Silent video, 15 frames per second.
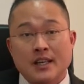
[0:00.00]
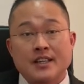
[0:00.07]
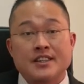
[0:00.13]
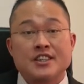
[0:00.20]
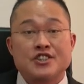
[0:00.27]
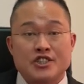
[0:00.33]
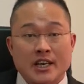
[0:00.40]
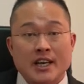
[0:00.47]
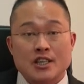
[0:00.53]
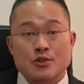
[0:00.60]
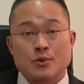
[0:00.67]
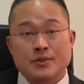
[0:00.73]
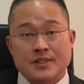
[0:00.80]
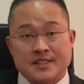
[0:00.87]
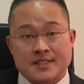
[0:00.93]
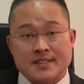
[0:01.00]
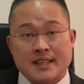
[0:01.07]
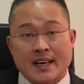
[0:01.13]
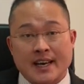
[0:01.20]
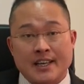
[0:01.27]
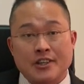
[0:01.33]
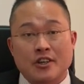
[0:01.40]
The judge will
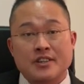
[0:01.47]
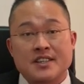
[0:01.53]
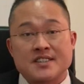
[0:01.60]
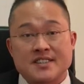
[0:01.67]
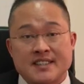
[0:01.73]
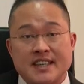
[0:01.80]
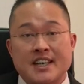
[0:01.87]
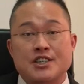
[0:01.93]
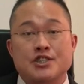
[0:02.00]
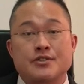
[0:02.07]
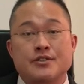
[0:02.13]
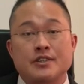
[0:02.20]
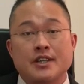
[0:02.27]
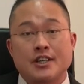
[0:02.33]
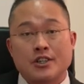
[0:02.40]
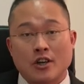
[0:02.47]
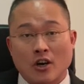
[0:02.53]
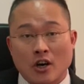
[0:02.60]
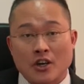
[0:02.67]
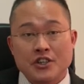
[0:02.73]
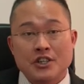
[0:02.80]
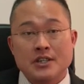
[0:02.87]
decide on its natural and
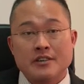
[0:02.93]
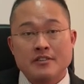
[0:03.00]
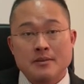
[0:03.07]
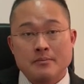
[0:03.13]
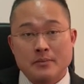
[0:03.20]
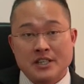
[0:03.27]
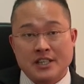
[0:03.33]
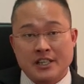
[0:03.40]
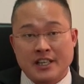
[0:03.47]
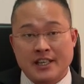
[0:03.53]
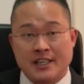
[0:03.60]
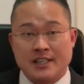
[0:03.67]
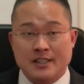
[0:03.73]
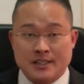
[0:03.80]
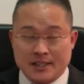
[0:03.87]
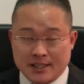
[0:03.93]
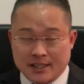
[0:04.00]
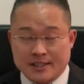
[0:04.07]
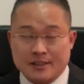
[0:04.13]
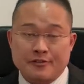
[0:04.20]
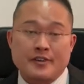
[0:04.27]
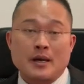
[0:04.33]
ordinary meaning, the
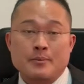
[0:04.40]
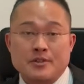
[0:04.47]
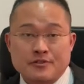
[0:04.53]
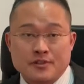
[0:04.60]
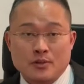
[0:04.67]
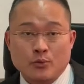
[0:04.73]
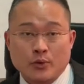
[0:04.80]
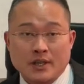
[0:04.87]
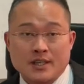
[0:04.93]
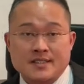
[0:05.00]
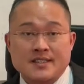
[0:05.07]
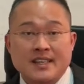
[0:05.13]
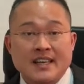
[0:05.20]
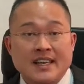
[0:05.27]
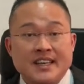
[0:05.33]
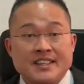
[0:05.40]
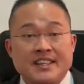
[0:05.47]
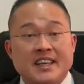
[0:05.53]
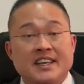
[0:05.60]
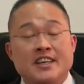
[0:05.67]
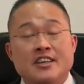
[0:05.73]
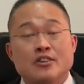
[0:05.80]
defamatory words,
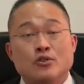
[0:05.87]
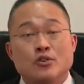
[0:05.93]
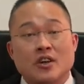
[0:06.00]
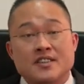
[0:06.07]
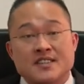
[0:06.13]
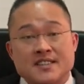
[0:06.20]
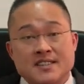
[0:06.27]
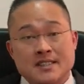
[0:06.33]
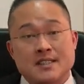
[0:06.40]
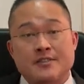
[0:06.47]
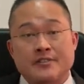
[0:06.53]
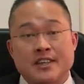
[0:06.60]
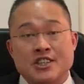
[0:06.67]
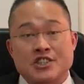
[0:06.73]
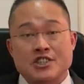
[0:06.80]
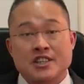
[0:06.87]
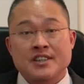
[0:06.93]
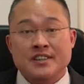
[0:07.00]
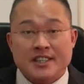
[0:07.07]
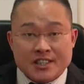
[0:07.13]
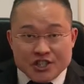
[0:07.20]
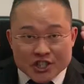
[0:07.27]
taking into
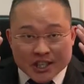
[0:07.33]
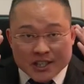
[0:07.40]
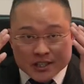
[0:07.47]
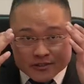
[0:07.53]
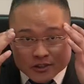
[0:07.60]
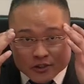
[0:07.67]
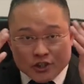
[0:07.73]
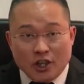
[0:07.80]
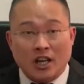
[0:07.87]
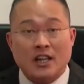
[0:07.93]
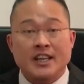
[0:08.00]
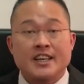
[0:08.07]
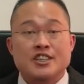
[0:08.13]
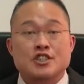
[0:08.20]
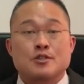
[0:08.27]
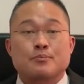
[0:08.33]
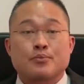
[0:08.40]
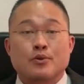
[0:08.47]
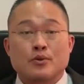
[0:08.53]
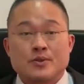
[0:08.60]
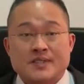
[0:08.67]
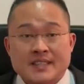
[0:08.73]
consideration the general knowledge
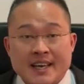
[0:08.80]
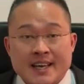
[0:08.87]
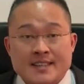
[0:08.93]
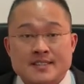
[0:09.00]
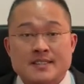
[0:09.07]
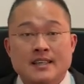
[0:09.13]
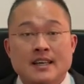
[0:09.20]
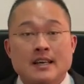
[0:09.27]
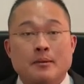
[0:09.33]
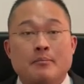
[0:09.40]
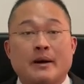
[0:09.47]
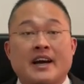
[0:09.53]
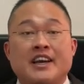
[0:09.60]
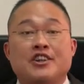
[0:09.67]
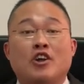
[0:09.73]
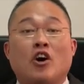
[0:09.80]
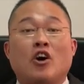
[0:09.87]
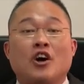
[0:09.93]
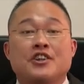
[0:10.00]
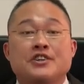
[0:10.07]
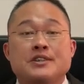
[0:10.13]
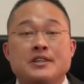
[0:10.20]
possessed by an
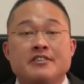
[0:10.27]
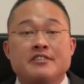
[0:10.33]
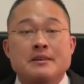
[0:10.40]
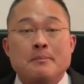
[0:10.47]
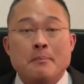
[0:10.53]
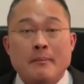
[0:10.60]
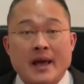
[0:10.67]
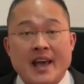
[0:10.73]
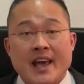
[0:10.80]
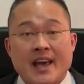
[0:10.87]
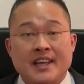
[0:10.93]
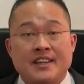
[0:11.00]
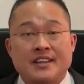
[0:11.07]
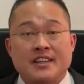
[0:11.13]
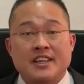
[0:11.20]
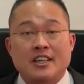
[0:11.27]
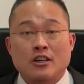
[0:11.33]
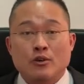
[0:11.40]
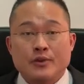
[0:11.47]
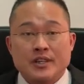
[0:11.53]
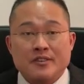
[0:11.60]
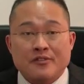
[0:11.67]
ordinary man,
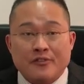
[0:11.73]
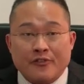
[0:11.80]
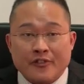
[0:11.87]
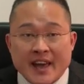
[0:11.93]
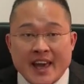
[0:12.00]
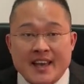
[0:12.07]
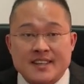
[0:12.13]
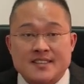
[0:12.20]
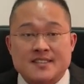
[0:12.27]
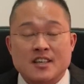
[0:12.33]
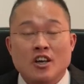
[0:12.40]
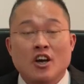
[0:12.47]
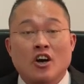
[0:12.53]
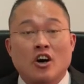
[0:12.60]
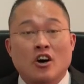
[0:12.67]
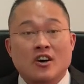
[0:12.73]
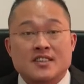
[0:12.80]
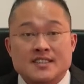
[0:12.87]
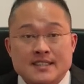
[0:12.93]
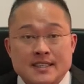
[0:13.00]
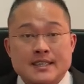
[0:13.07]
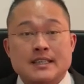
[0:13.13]
including facts or
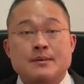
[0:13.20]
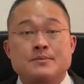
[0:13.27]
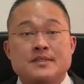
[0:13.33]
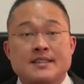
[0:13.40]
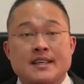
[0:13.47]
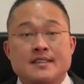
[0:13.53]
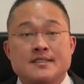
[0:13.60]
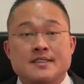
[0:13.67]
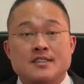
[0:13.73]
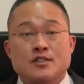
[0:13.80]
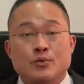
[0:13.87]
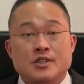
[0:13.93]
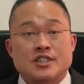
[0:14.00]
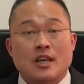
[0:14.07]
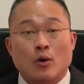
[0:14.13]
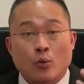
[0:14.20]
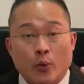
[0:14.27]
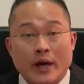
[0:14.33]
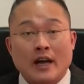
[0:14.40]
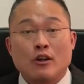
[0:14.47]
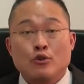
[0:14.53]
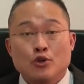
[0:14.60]
circumstances which are
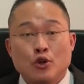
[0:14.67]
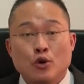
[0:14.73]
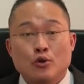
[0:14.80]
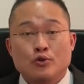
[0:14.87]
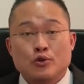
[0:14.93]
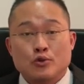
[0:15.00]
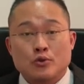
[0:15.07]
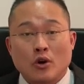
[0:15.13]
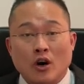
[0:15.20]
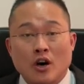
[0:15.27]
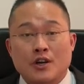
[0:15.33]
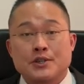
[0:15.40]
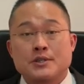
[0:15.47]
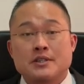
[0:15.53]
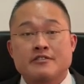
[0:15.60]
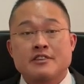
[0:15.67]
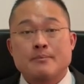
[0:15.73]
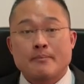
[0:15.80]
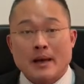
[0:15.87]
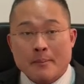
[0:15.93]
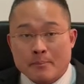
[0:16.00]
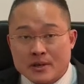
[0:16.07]
well known to ordinary
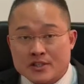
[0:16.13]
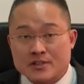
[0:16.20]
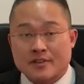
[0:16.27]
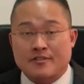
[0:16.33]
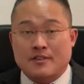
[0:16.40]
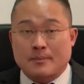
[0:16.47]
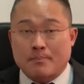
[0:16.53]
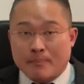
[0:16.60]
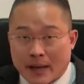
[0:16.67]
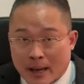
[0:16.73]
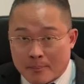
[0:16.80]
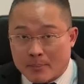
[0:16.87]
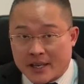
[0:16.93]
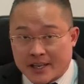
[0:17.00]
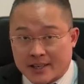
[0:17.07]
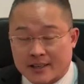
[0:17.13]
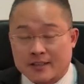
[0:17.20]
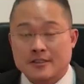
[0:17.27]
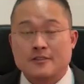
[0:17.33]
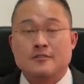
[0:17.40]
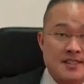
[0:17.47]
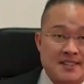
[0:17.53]
members of the public.
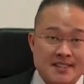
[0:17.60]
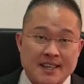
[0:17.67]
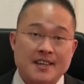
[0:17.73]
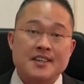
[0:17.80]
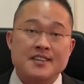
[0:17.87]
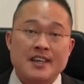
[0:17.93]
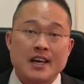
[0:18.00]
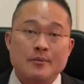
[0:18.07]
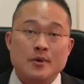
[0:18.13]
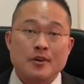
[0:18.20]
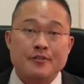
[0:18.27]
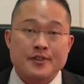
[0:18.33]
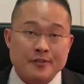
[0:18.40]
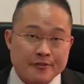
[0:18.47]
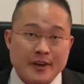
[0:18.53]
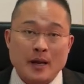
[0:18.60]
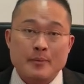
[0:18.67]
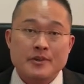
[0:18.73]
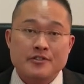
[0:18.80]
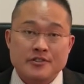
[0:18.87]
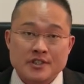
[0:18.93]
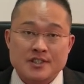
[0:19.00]
The second type of
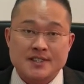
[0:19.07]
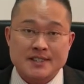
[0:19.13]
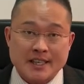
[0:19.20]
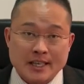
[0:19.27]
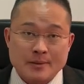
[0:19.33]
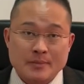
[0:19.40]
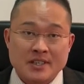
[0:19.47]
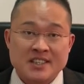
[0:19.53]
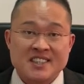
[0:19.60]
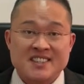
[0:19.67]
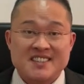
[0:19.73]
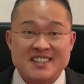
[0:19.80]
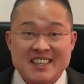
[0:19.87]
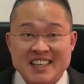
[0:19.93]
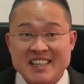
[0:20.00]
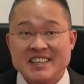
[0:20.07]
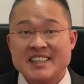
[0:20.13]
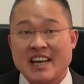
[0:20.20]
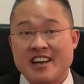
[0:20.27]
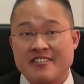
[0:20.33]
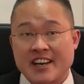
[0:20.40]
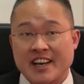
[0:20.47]
defamatory statement is
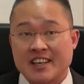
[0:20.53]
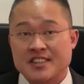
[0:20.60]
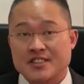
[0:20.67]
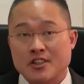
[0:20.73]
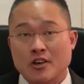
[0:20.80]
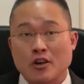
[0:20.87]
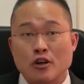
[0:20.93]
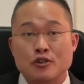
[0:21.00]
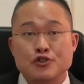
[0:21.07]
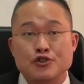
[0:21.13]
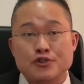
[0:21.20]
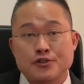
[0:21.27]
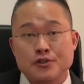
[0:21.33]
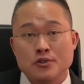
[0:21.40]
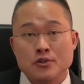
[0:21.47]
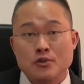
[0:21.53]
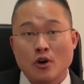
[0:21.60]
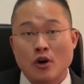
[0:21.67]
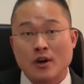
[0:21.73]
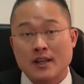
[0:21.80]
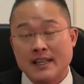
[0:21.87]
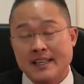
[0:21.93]
indirect. It's called true
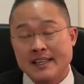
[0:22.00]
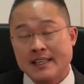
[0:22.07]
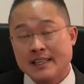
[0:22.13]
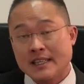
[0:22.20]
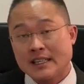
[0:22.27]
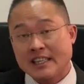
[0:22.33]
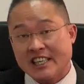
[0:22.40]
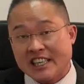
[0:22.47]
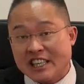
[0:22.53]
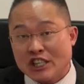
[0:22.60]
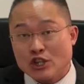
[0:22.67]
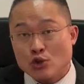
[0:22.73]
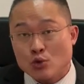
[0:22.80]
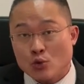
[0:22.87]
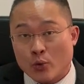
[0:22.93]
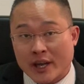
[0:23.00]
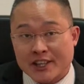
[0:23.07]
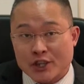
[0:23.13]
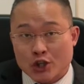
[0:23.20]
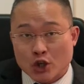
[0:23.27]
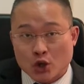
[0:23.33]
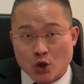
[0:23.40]
or legal
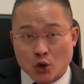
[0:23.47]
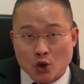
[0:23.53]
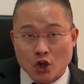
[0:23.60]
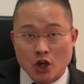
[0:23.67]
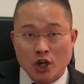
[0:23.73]
innuendo.